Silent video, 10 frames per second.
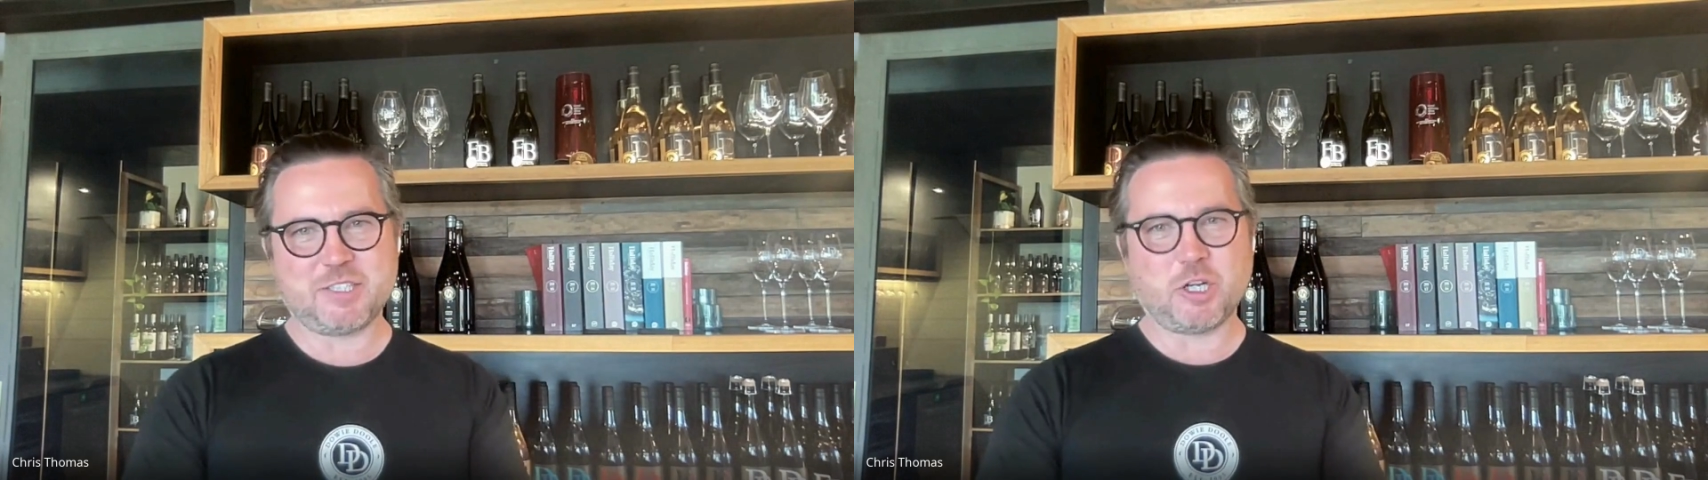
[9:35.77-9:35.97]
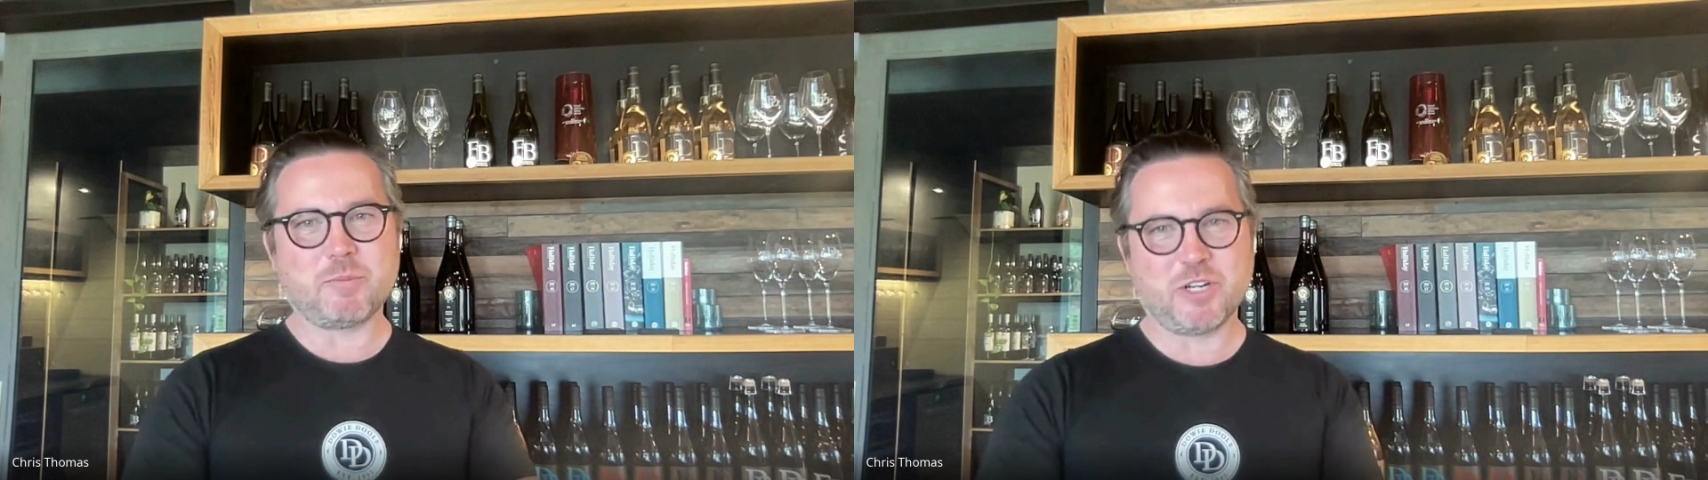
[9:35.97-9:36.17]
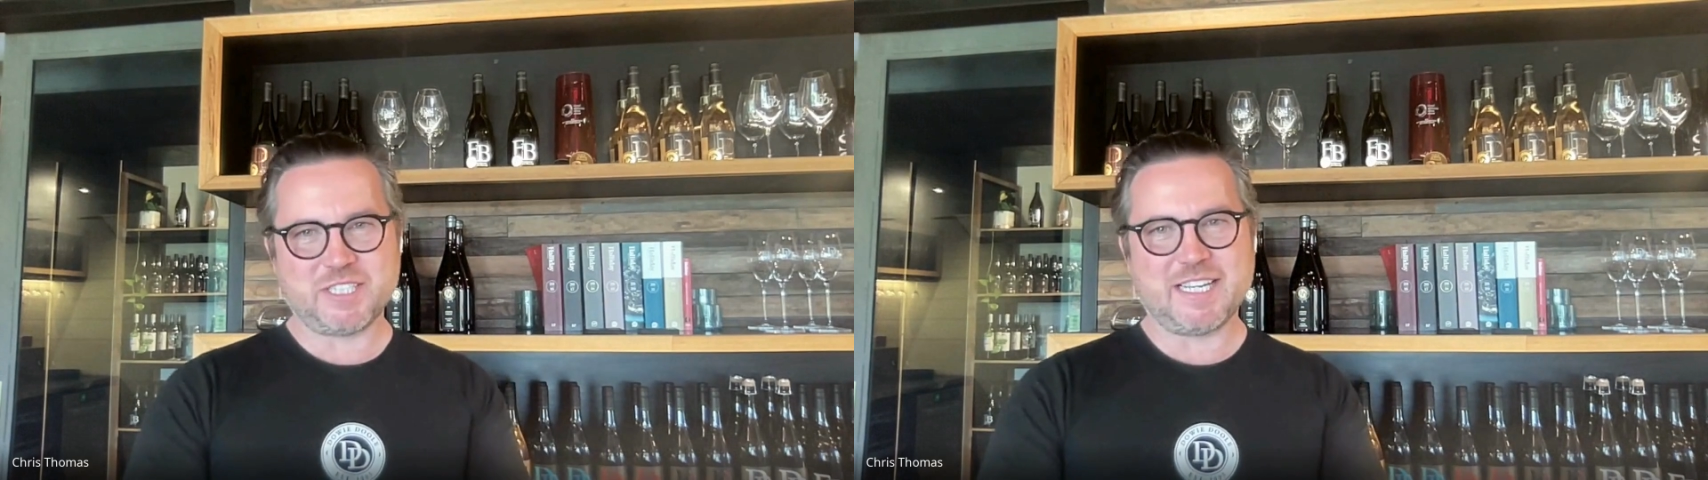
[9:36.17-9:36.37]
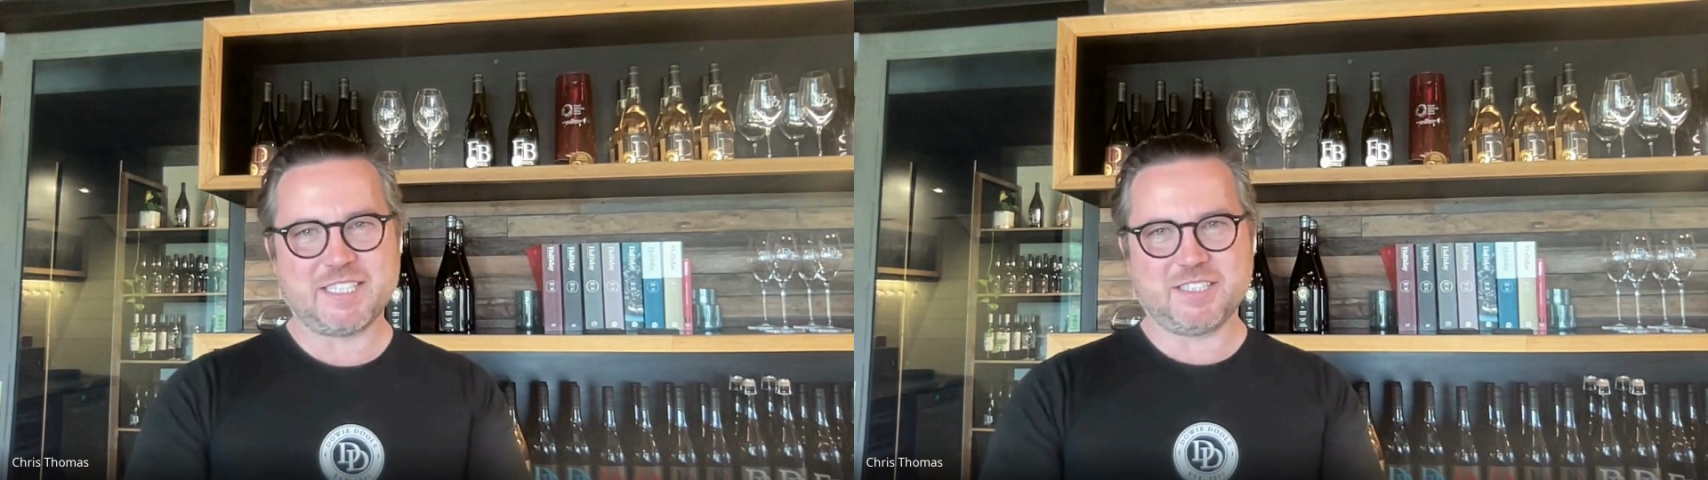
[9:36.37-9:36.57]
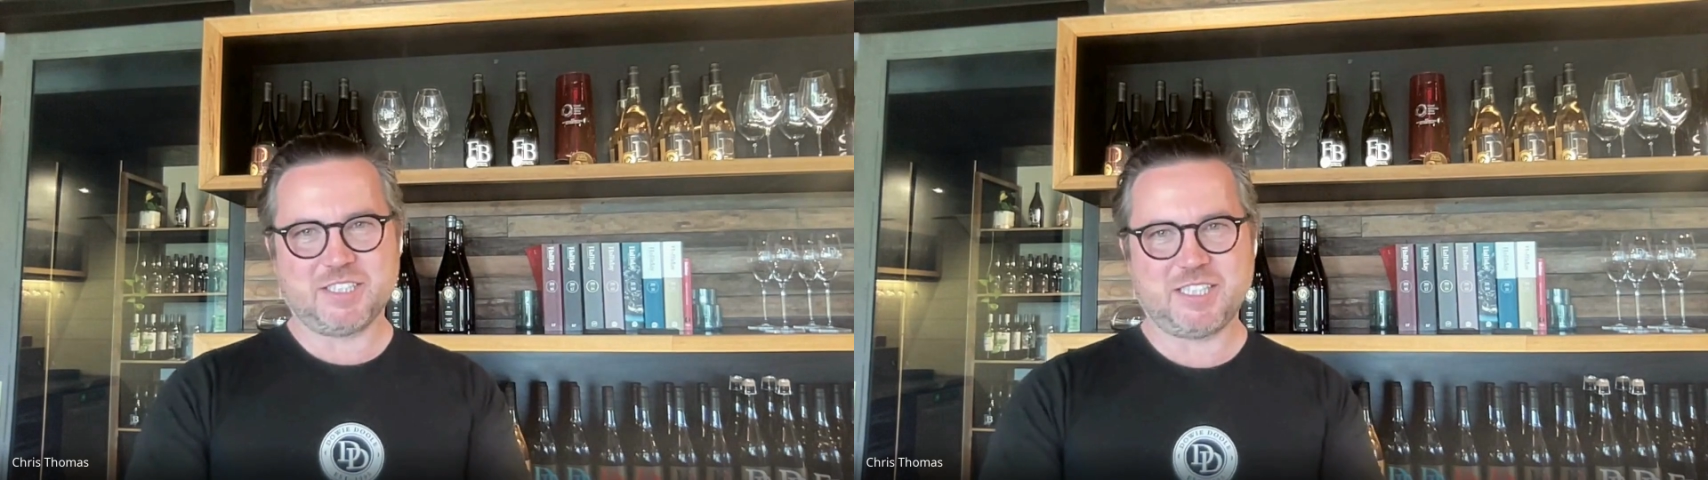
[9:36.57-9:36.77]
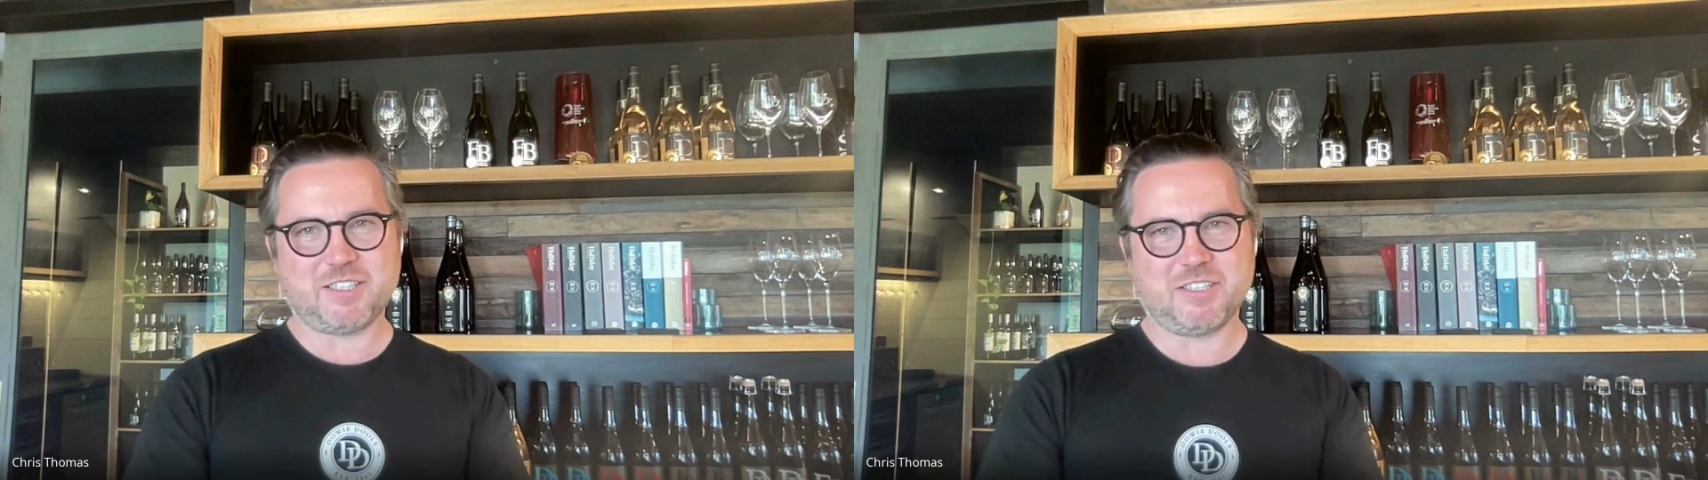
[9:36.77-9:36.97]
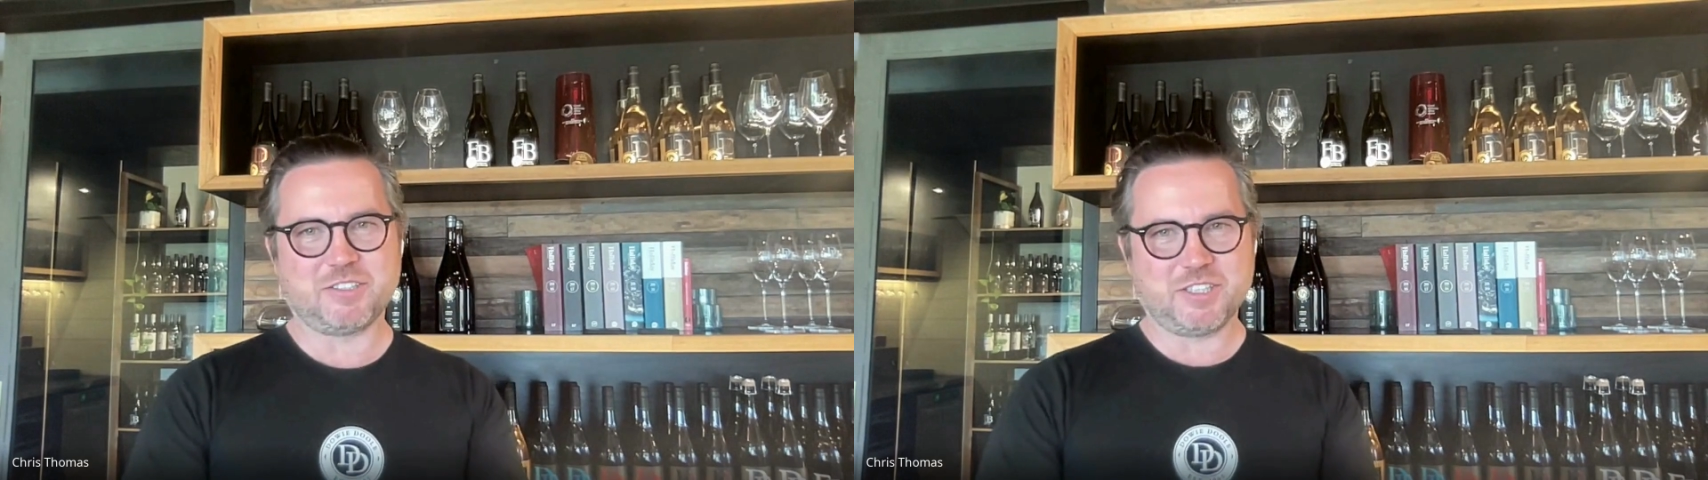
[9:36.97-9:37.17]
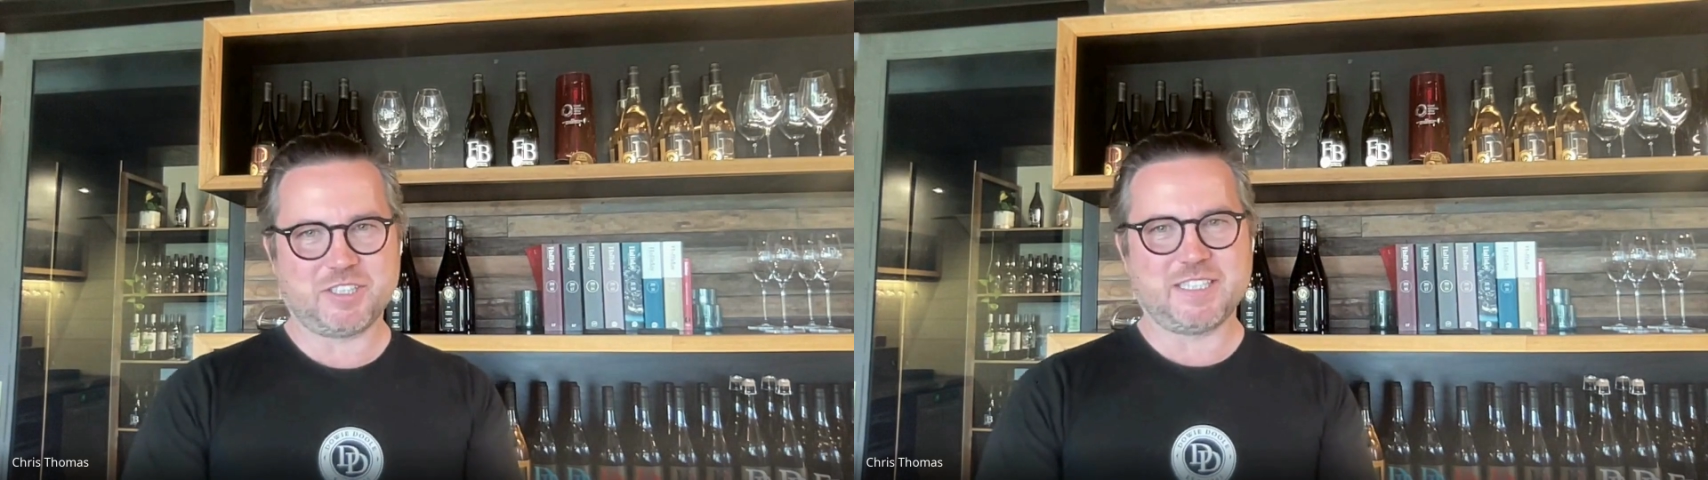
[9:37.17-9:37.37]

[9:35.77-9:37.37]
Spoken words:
top rosés at Chateau Lacoste,